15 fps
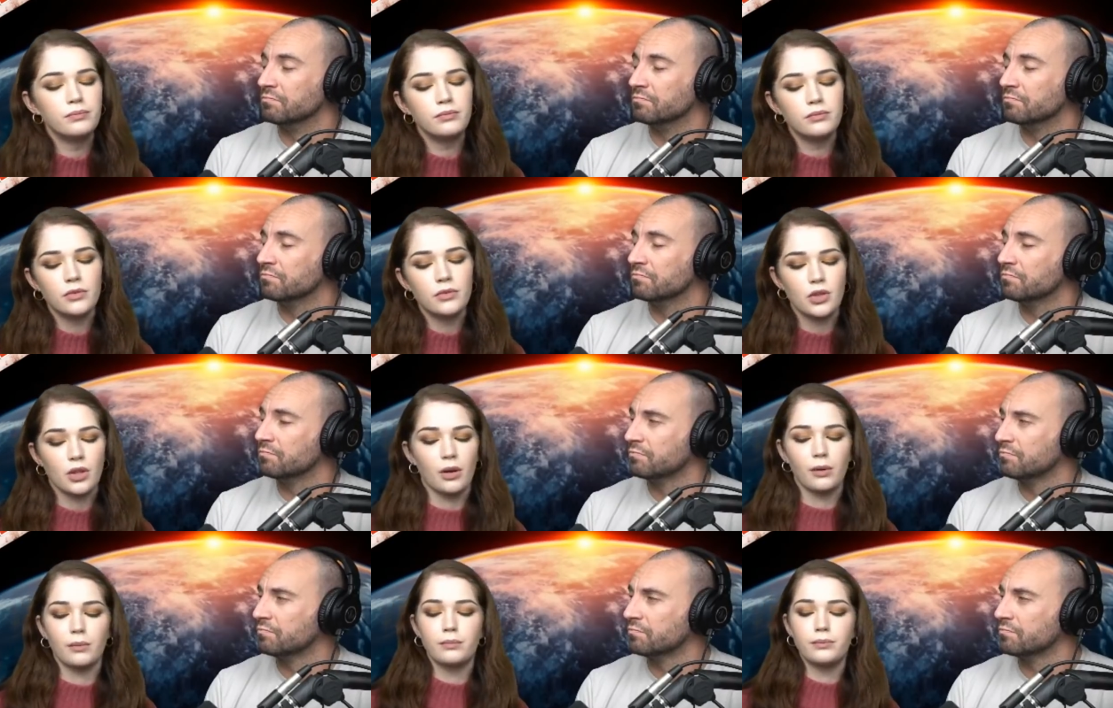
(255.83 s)

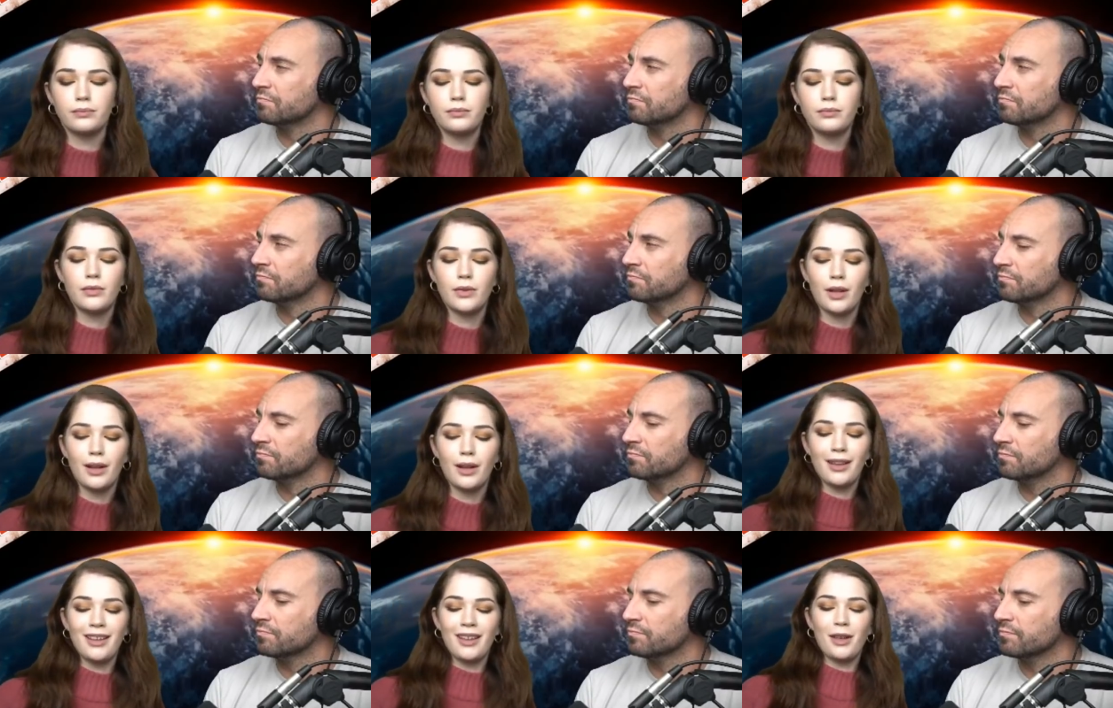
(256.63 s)
Speaker 1: So
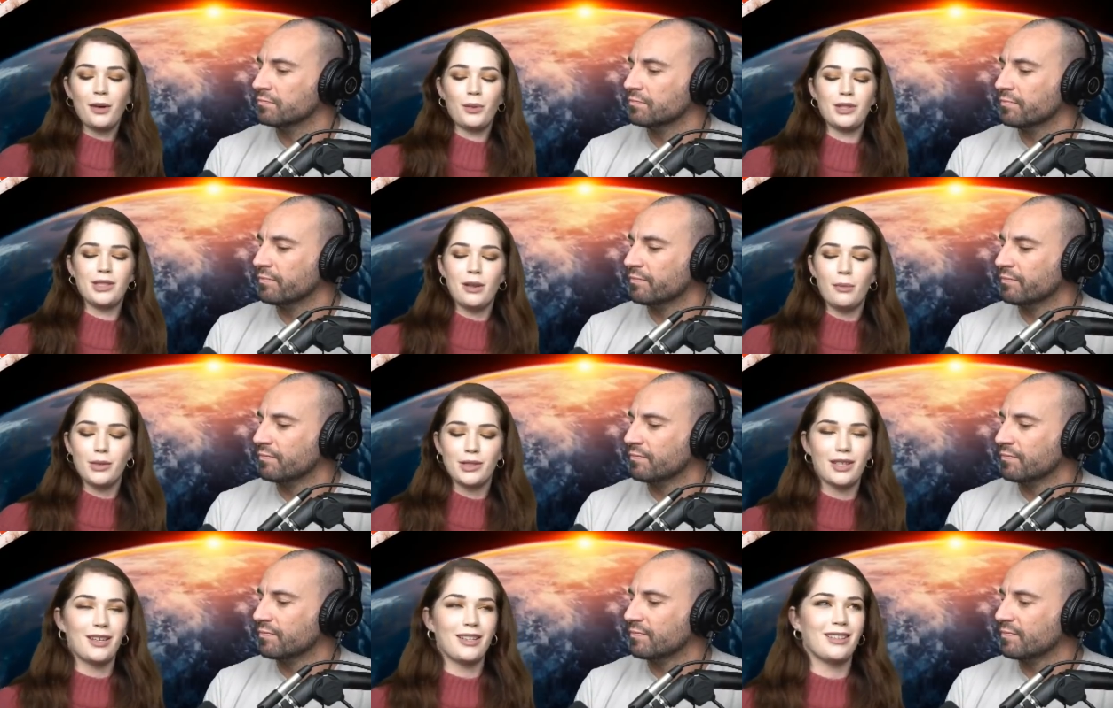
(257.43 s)
when someone's
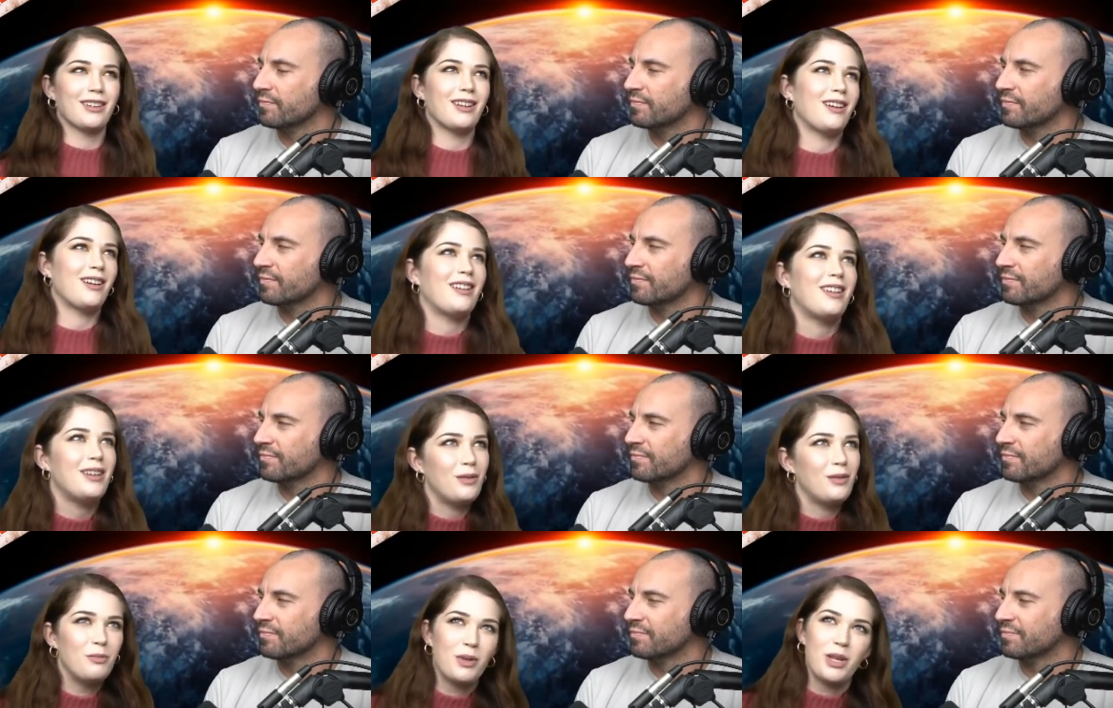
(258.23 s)
like, it
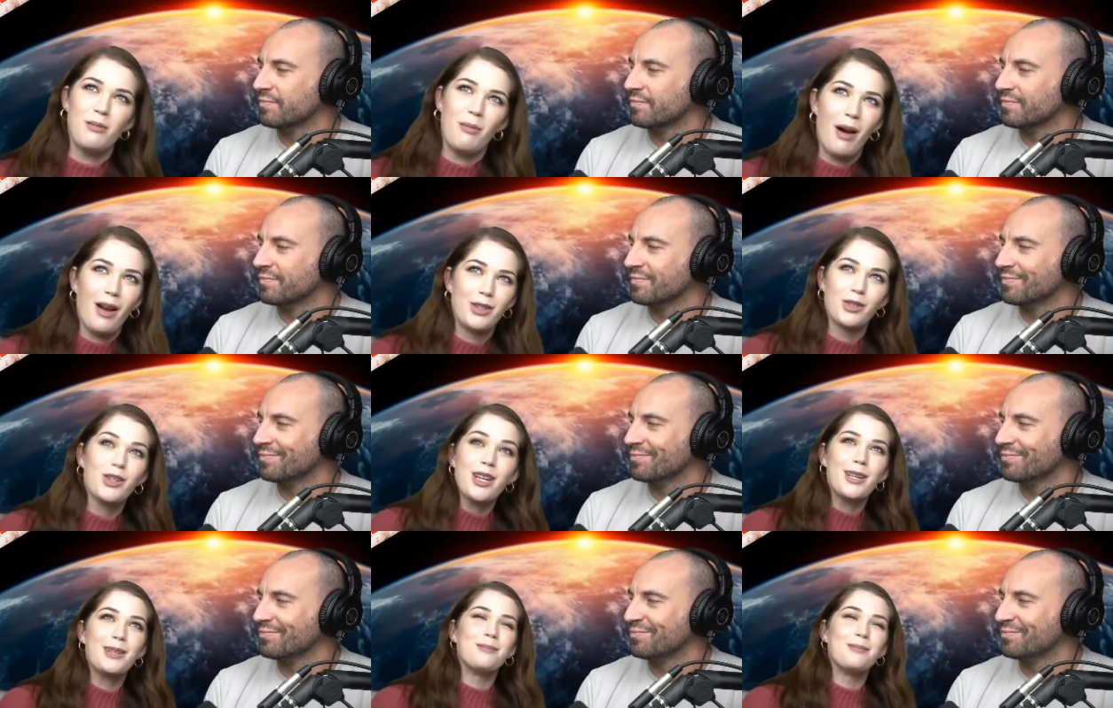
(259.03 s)
would be my
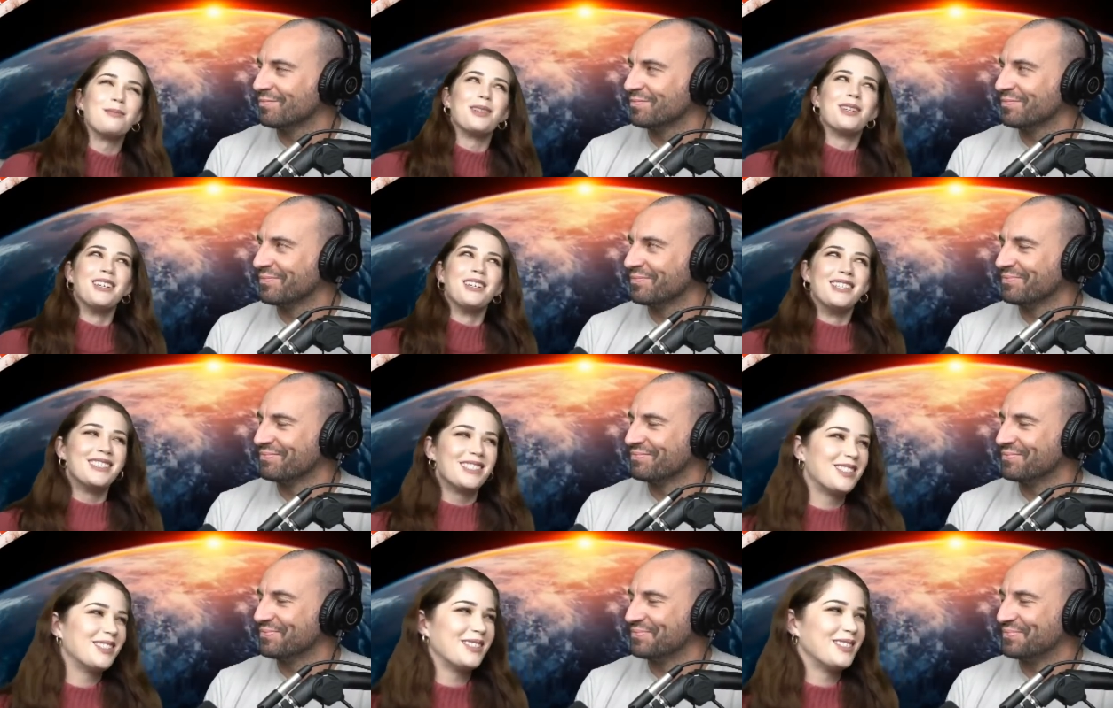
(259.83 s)
dream
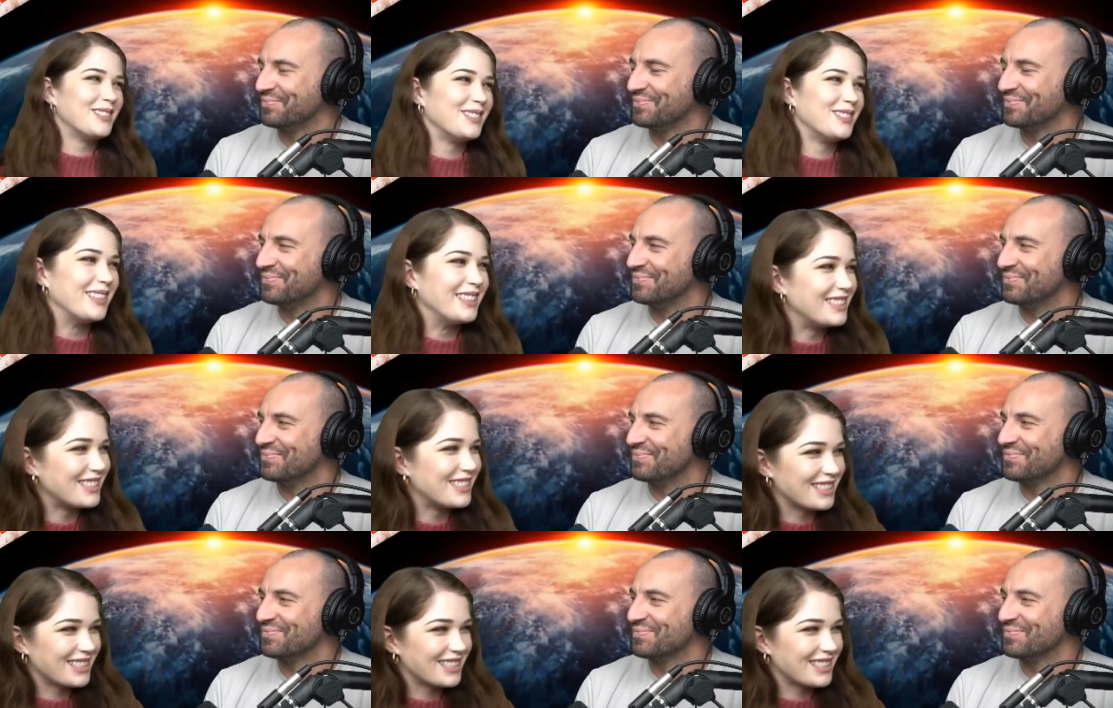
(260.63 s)
to just